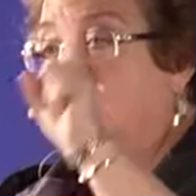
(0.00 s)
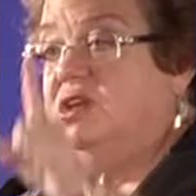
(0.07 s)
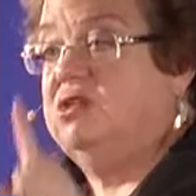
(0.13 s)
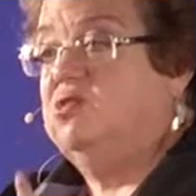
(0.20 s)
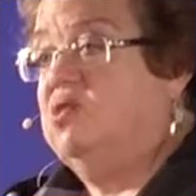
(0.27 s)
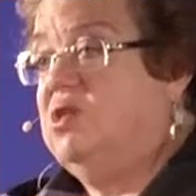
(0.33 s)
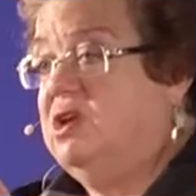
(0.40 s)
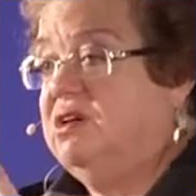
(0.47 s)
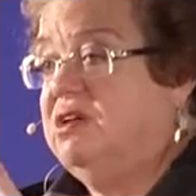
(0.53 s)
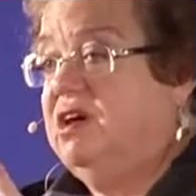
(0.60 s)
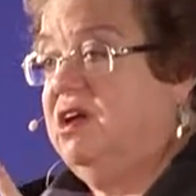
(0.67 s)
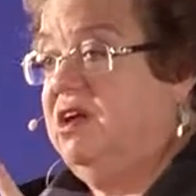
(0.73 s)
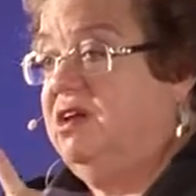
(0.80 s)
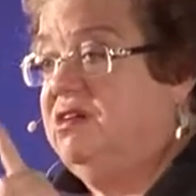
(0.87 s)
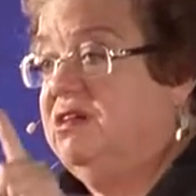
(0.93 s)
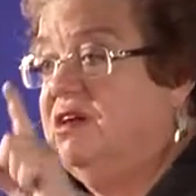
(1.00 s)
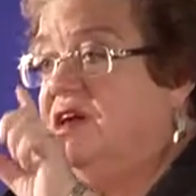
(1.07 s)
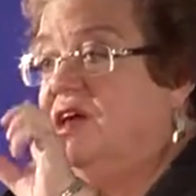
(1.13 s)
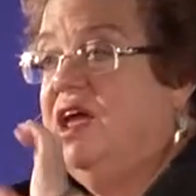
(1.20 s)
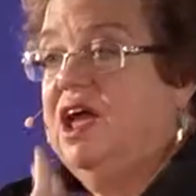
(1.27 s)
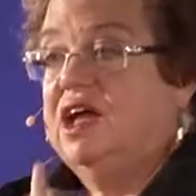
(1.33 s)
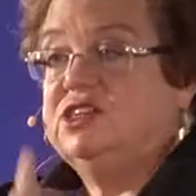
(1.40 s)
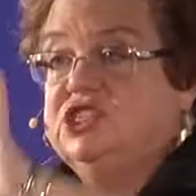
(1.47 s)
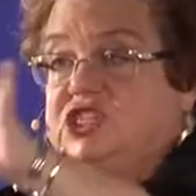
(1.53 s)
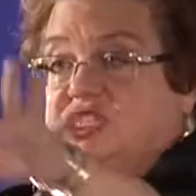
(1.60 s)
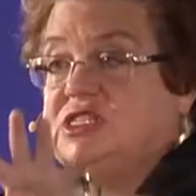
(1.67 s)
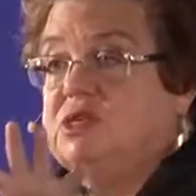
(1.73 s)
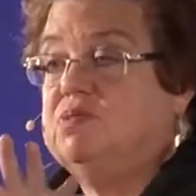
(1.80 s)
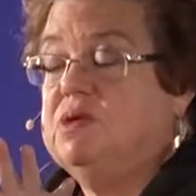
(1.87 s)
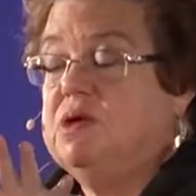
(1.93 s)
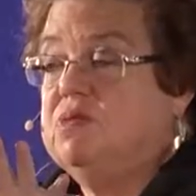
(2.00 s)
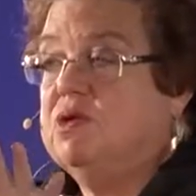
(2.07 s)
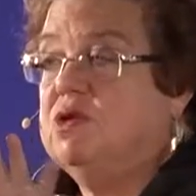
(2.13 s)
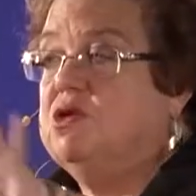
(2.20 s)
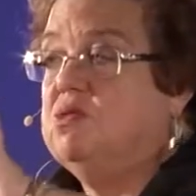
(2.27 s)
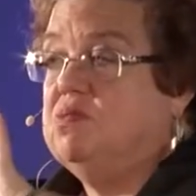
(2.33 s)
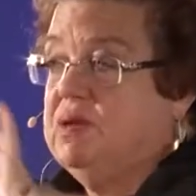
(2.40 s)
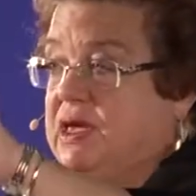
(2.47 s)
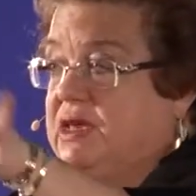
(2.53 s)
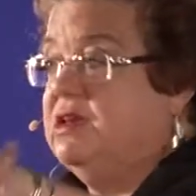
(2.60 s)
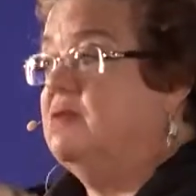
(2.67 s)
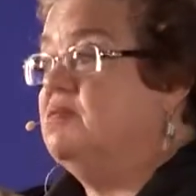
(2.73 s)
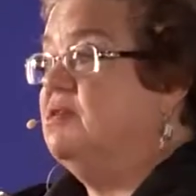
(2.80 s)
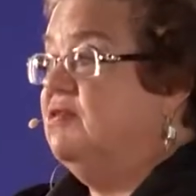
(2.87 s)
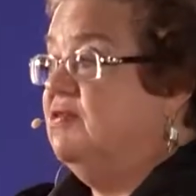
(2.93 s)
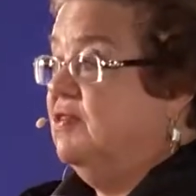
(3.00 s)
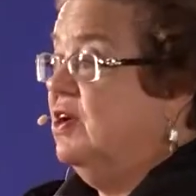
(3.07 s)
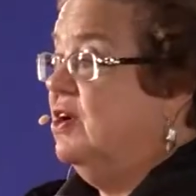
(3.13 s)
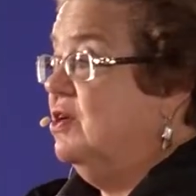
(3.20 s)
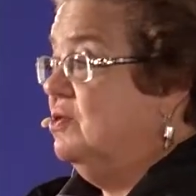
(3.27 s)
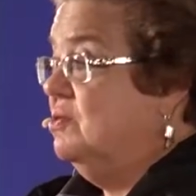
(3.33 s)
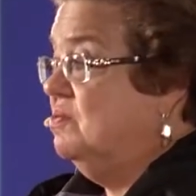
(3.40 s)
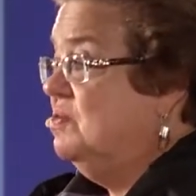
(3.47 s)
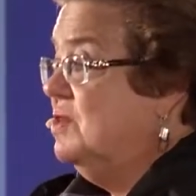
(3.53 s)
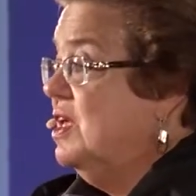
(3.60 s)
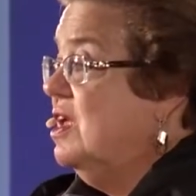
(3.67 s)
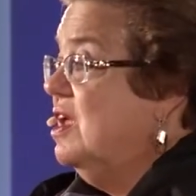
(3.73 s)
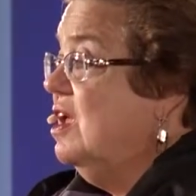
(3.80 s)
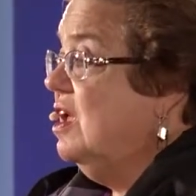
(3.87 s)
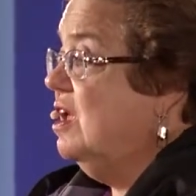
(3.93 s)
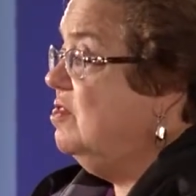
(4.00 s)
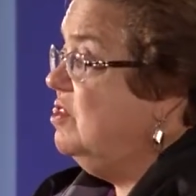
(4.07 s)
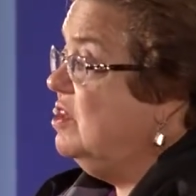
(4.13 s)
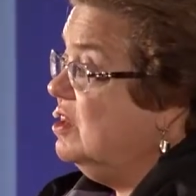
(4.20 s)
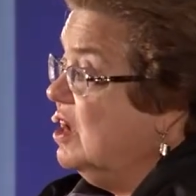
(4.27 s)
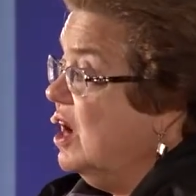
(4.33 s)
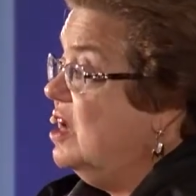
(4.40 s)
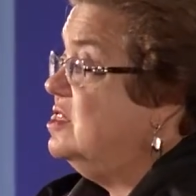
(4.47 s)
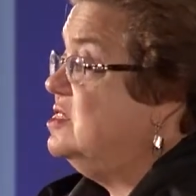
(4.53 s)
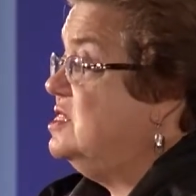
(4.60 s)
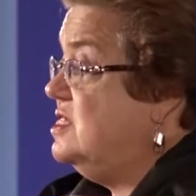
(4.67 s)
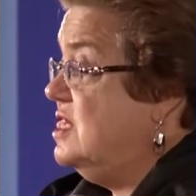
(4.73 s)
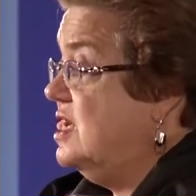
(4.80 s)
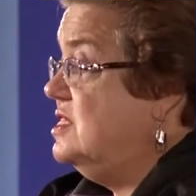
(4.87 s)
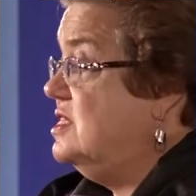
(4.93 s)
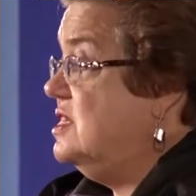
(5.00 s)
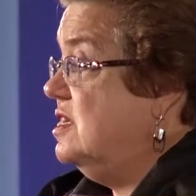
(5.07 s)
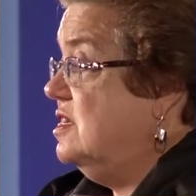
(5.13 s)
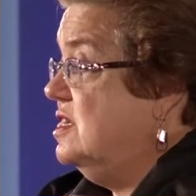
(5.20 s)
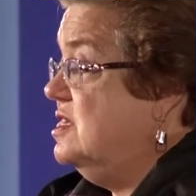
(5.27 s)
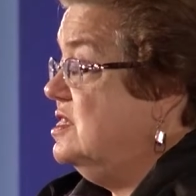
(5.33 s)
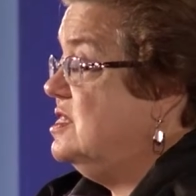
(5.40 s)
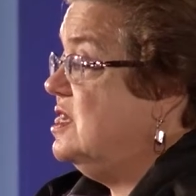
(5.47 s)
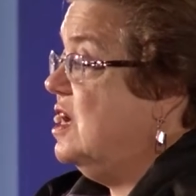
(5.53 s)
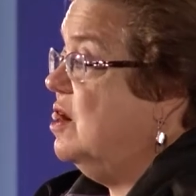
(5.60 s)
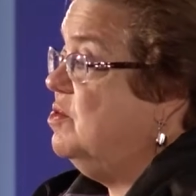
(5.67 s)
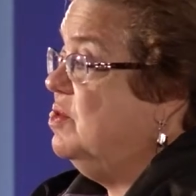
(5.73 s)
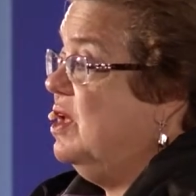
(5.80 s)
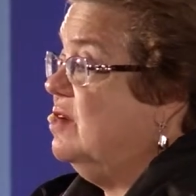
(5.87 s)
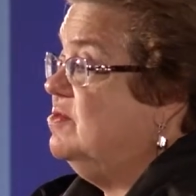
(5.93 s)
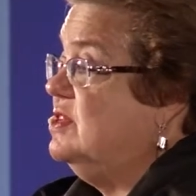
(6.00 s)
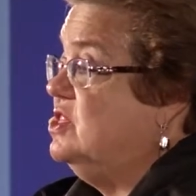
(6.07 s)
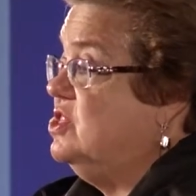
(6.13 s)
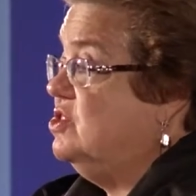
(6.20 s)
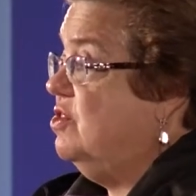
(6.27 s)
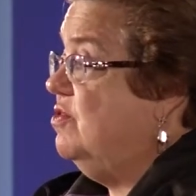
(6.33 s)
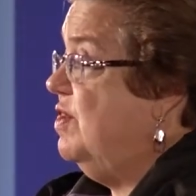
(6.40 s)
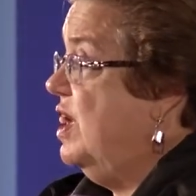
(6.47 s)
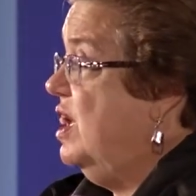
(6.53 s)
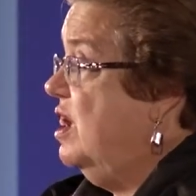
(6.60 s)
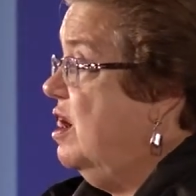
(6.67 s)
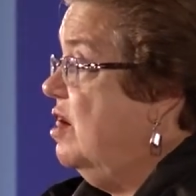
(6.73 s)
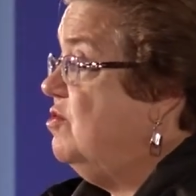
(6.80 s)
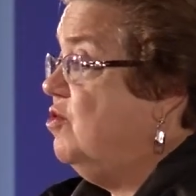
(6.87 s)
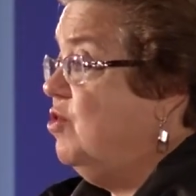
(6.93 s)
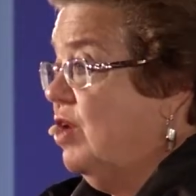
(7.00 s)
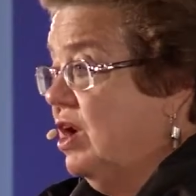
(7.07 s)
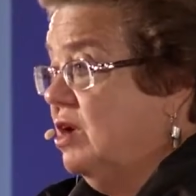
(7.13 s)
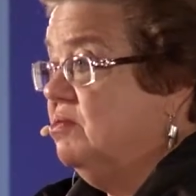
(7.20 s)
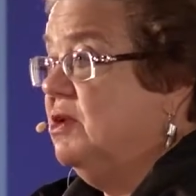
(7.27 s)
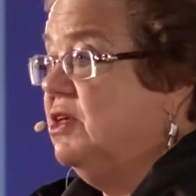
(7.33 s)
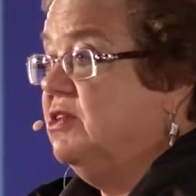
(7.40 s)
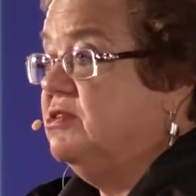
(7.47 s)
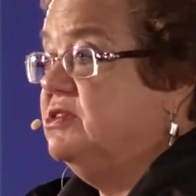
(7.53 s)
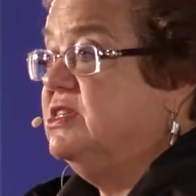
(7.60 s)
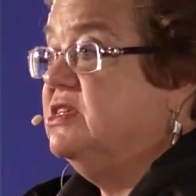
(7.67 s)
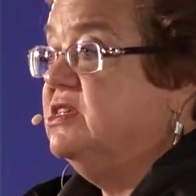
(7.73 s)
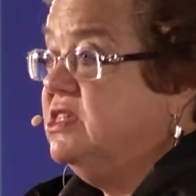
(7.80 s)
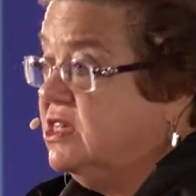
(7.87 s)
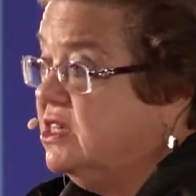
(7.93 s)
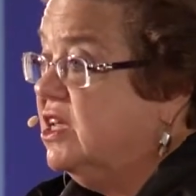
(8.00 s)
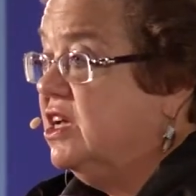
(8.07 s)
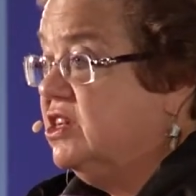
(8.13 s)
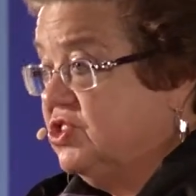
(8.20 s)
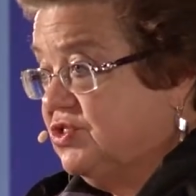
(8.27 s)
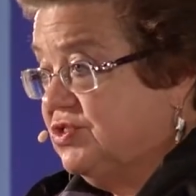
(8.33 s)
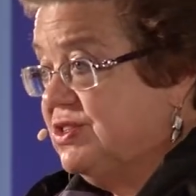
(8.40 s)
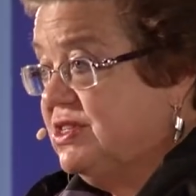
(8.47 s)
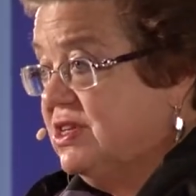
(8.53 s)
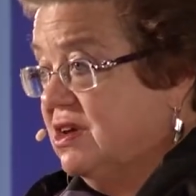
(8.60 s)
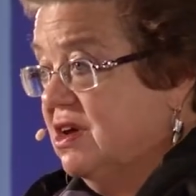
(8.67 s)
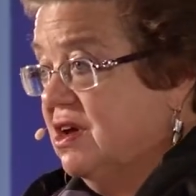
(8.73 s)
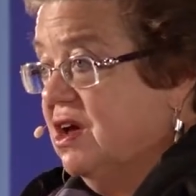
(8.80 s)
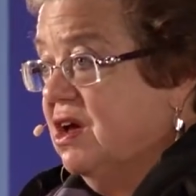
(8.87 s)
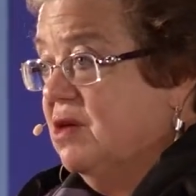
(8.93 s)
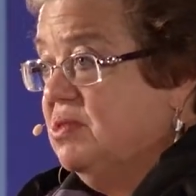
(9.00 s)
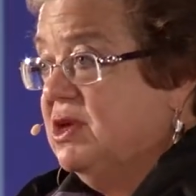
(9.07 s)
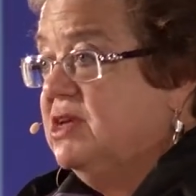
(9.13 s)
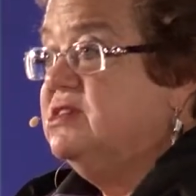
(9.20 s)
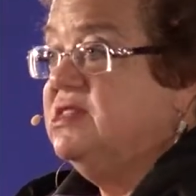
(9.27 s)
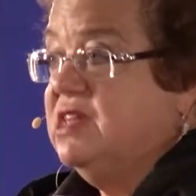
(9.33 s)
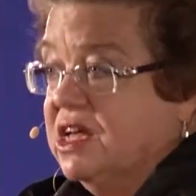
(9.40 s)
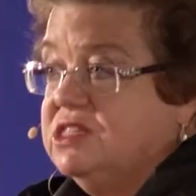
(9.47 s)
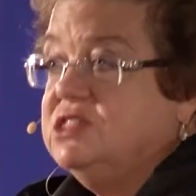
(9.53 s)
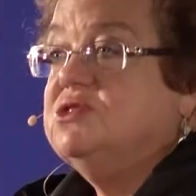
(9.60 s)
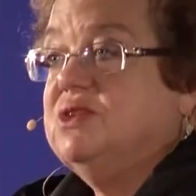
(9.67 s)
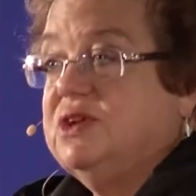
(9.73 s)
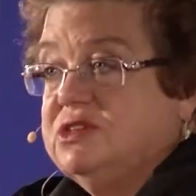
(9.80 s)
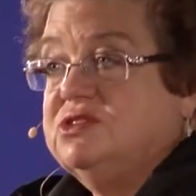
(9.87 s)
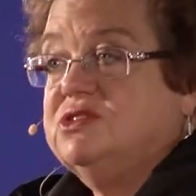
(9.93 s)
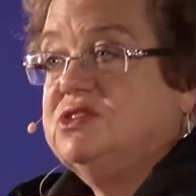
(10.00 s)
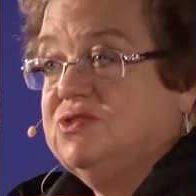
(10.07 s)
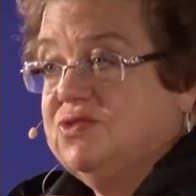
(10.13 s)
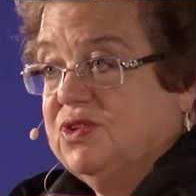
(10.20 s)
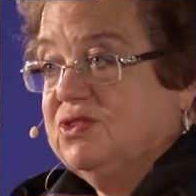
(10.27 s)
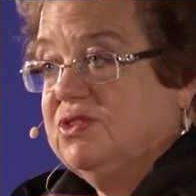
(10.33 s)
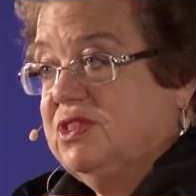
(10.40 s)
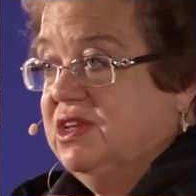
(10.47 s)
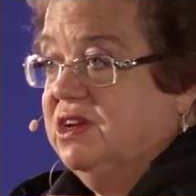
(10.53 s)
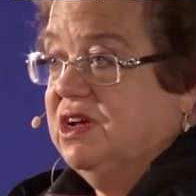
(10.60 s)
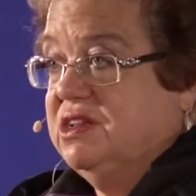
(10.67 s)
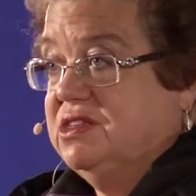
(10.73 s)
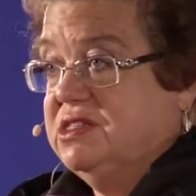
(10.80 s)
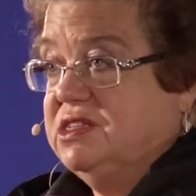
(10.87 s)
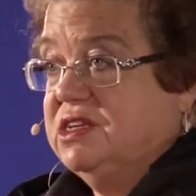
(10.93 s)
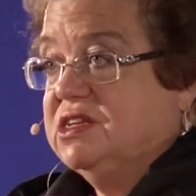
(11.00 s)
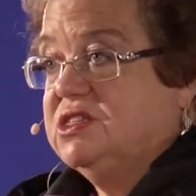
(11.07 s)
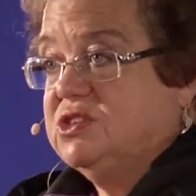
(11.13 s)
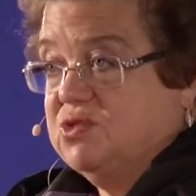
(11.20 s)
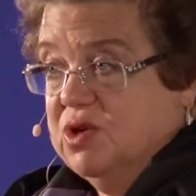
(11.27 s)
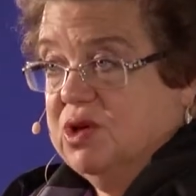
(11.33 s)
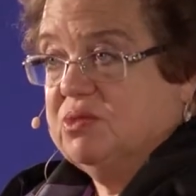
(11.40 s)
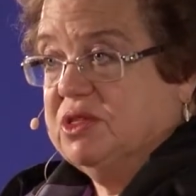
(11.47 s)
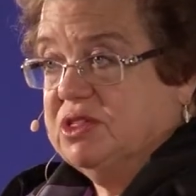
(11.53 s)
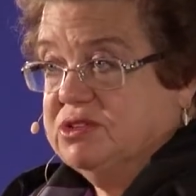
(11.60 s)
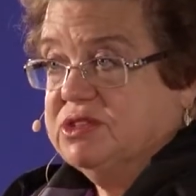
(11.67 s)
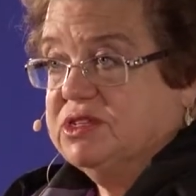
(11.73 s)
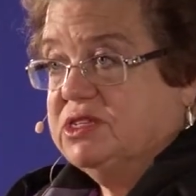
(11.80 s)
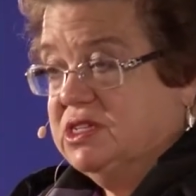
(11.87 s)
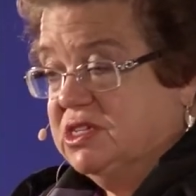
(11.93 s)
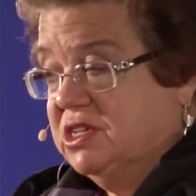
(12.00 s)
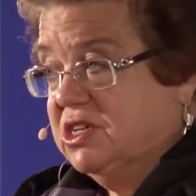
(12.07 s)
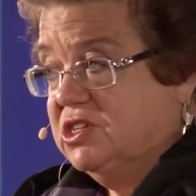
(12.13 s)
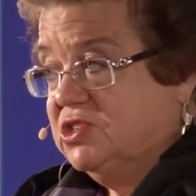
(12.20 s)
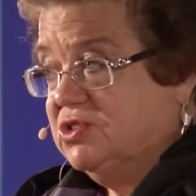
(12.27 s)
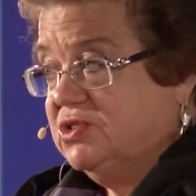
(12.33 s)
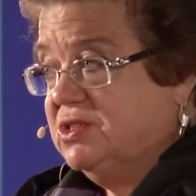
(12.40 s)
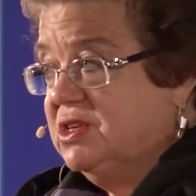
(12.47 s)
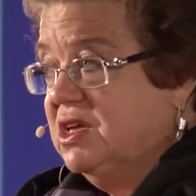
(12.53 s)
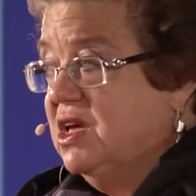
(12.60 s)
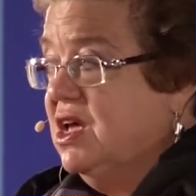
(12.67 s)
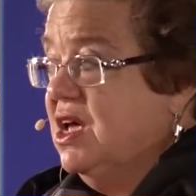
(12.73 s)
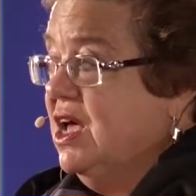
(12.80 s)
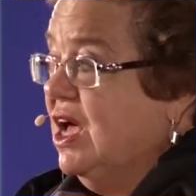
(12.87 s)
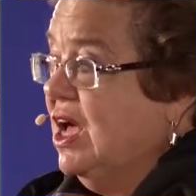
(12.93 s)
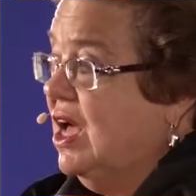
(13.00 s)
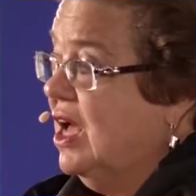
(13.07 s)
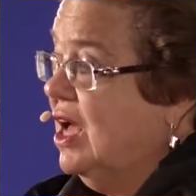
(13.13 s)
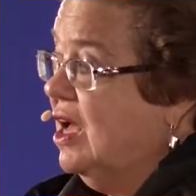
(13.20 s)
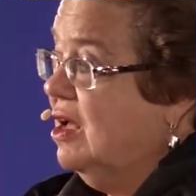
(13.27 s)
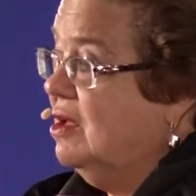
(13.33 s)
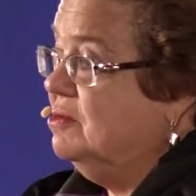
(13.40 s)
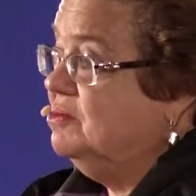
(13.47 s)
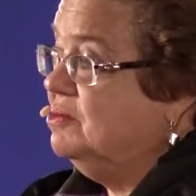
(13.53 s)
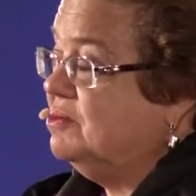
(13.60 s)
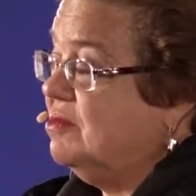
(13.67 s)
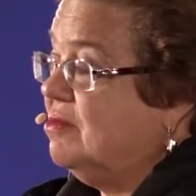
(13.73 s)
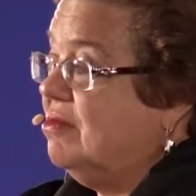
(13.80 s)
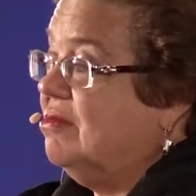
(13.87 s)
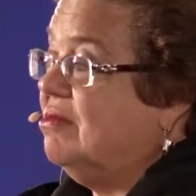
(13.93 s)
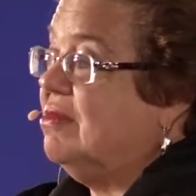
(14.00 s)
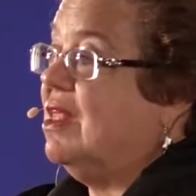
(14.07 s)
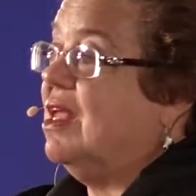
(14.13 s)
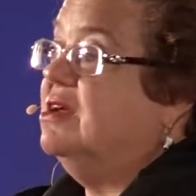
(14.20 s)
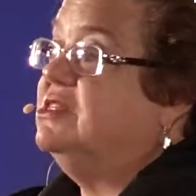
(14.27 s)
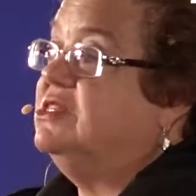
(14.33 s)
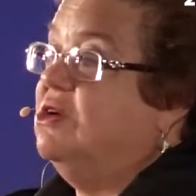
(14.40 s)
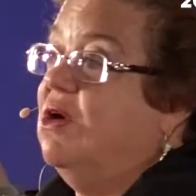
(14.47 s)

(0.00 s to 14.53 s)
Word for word: in one night and just the people who picked up the phone, in the United States at least, I would have a survey of grandmothers and teenagers because that's who answers the phone in the United States grandmothers and teenagers. Um, so